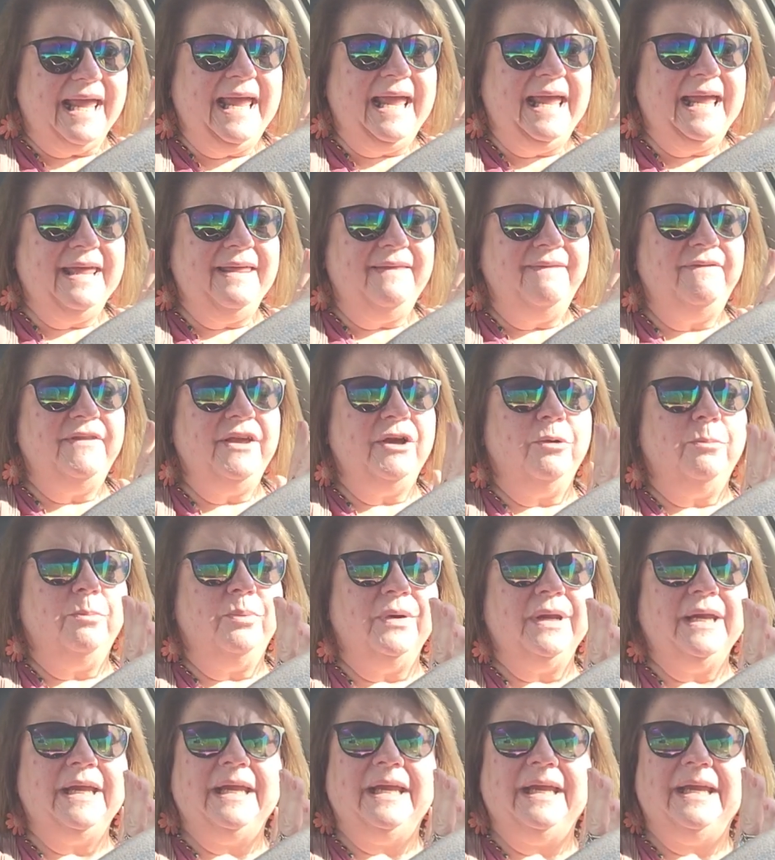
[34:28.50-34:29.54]
And they'll
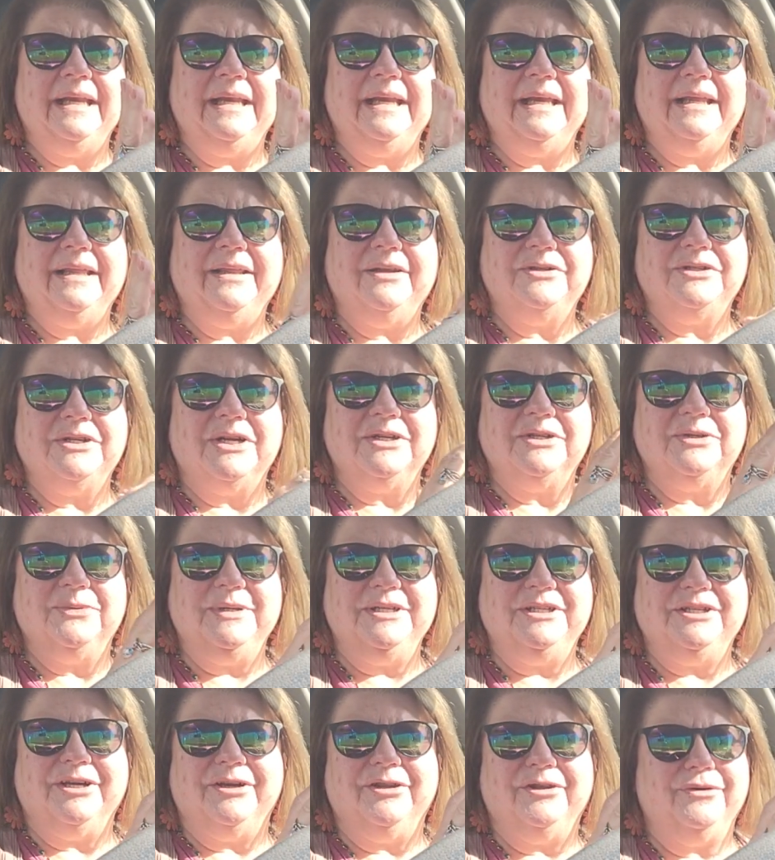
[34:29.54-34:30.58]
bring in, they'll talk to
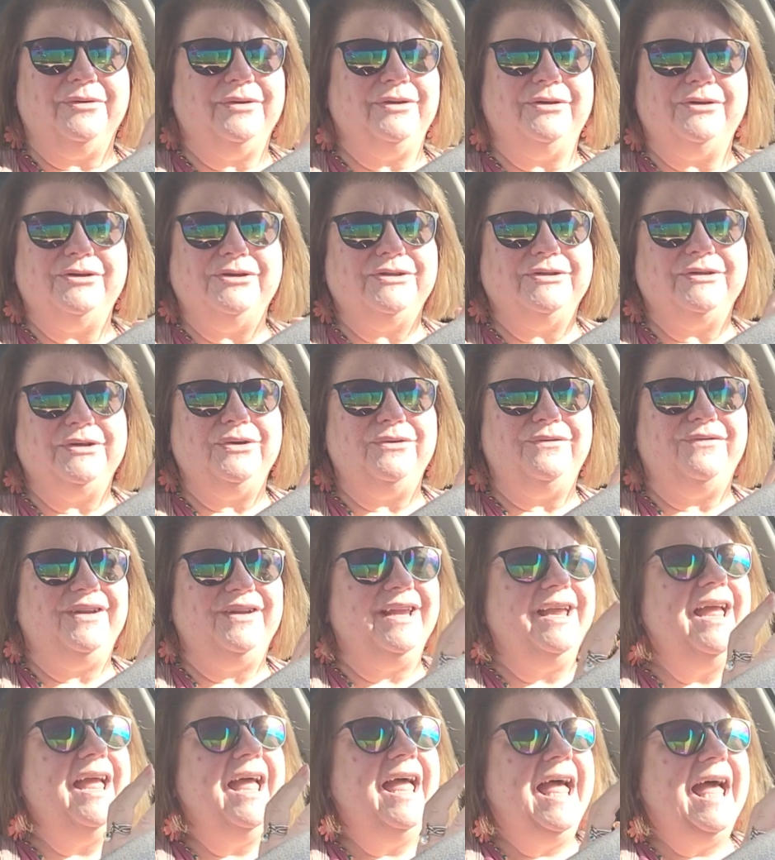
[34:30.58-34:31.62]
each other, and they're just
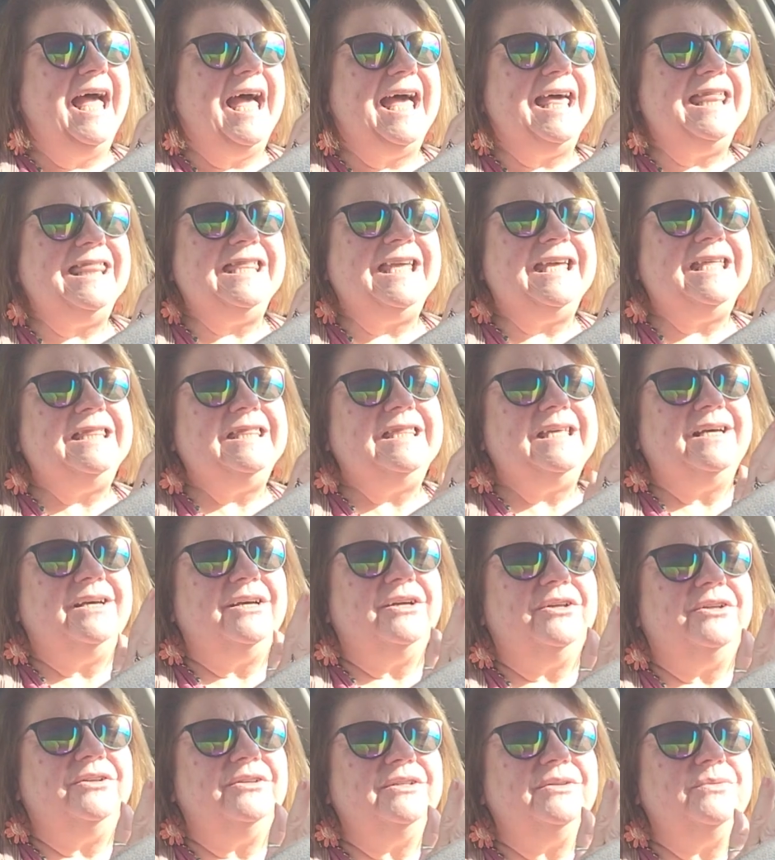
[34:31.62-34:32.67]
goofy. And then
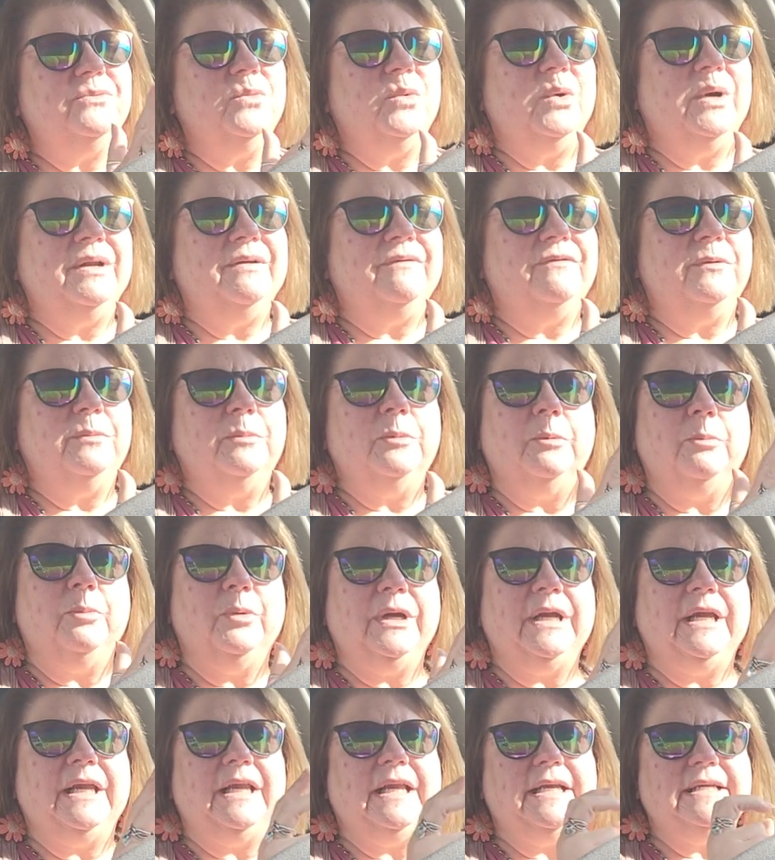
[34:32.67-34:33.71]
they'll, one of them will
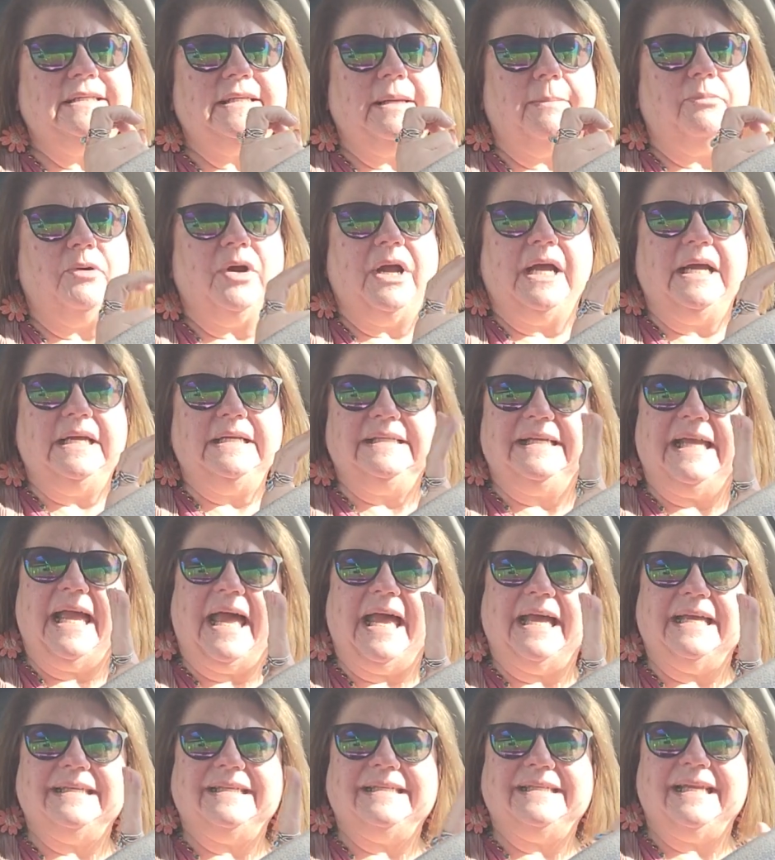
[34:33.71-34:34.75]
bring in a surprise
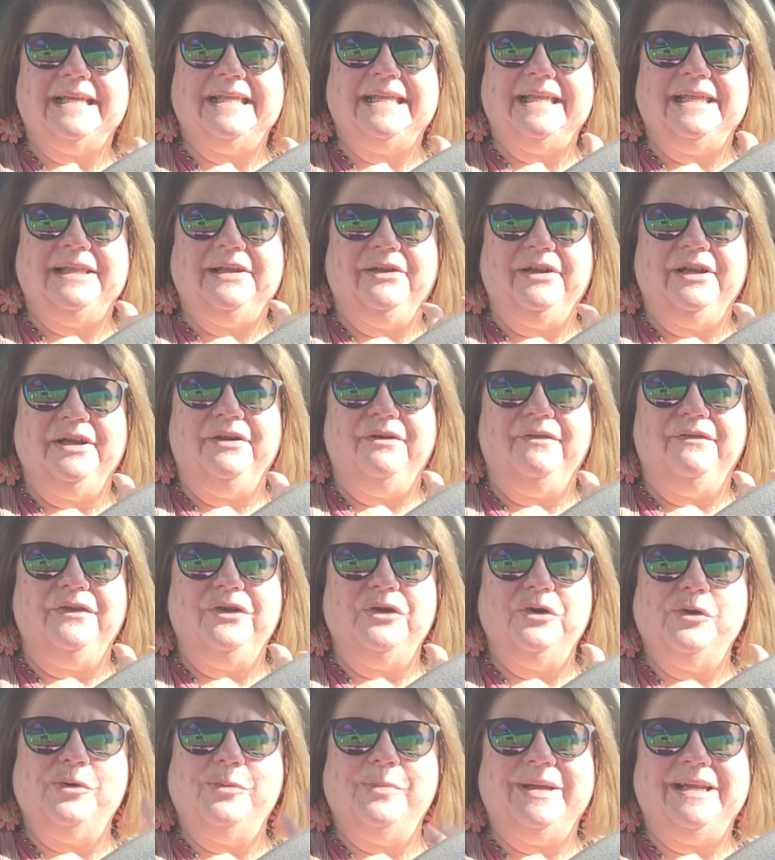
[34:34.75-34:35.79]
guest, and then they'll
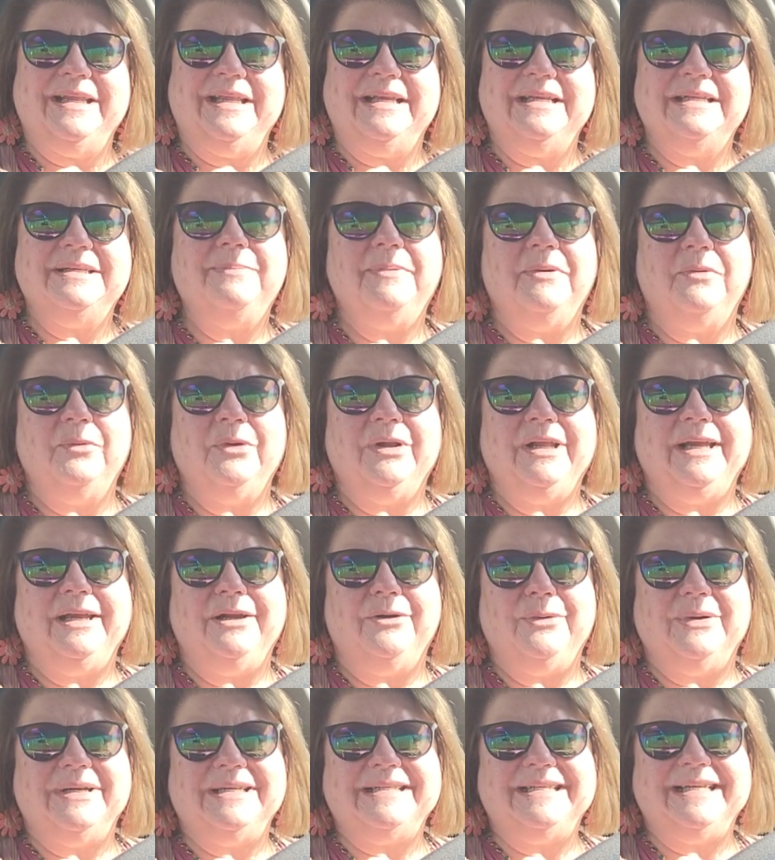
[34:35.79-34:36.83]
interview them. And that's been really
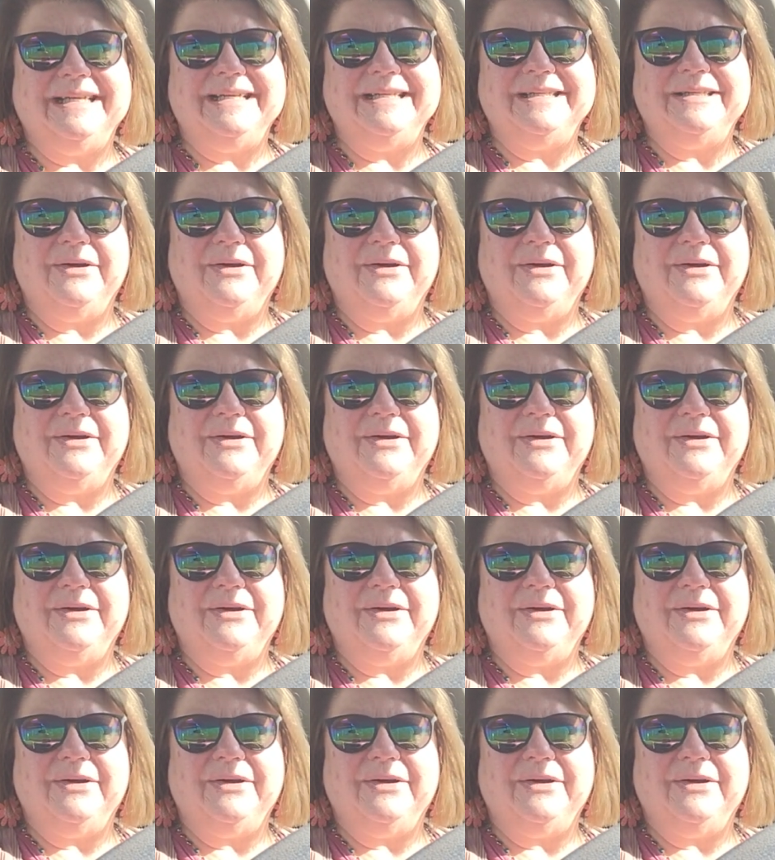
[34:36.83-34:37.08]
interesting.